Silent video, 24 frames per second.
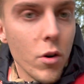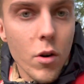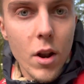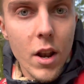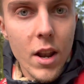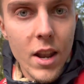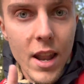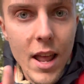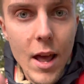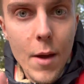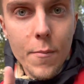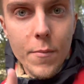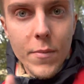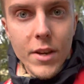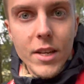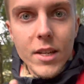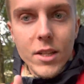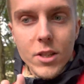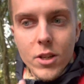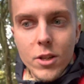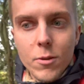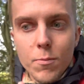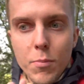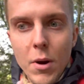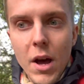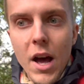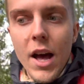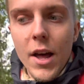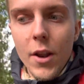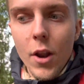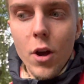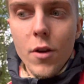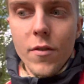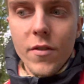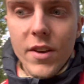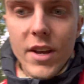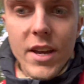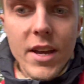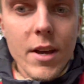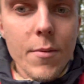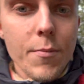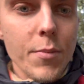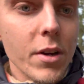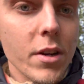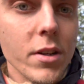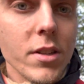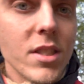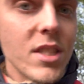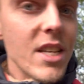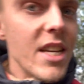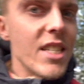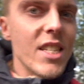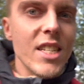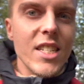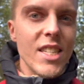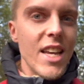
let me just pan over here because this is